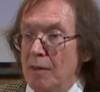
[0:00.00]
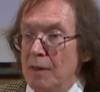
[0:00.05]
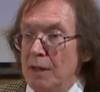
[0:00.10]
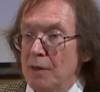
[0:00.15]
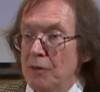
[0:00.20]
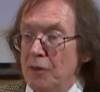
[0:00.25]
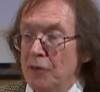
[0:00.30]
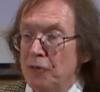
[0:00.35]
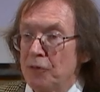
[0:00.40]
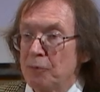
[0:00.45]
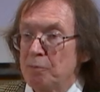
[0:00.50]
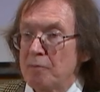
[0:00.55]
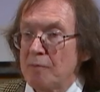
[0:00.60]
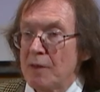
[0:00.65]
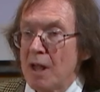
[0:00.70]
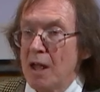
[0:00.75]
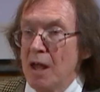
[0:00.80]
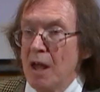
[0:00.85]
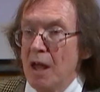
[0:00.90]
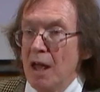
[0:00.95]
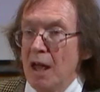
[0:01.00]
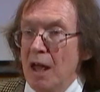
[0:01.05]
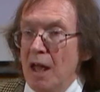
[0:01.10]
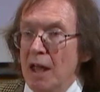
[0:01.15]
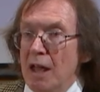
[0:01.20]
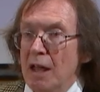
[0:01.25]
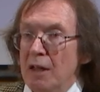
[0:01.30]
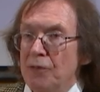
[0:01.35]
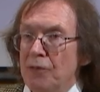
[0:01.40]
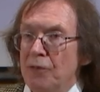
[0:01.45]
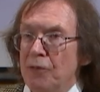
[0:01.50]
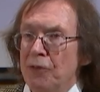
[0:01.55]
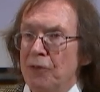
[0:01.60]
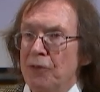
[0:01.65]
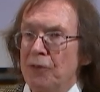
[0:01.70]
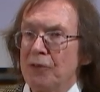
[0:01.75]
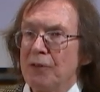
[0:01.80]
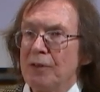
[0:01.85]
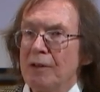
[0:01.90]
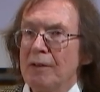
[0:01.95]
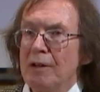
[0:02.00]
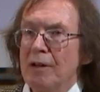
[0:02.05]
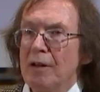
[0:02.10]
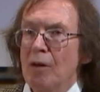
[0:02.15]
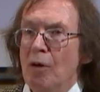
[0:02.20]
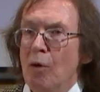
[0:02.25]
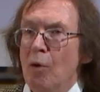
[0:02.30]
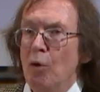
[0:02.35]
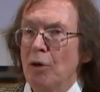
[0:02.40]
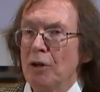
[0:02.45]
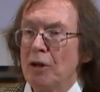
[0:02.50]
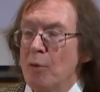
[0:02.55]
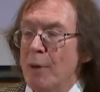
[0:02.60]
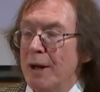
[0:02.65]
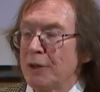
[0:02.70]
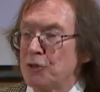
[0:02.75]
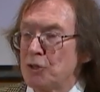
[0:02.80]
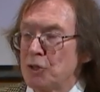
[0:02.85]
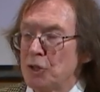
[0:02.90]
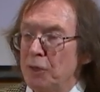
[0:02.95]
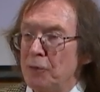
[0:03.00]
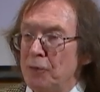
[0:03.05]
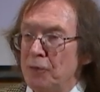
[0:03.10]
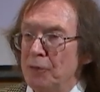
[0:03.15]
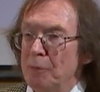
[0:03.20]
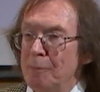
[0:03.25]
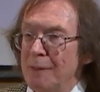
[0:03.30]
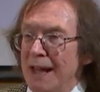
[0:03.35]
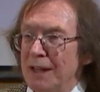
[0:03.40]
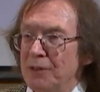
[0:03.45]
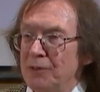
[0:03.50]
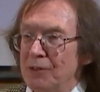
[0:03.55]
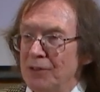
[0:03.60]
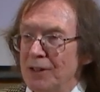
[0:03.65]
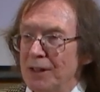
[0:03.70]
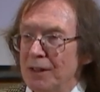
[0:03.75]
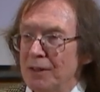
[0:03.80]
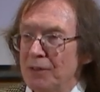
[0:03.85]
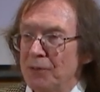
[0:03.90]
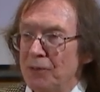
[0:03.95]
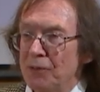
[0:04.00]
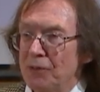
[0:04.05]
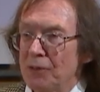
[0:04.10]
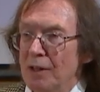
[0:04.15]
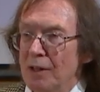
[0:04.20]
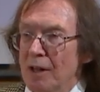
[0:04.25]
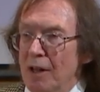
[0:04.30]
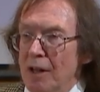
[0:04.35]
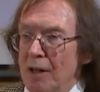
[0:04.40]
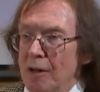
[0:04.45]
the others, it's all a question of semantics,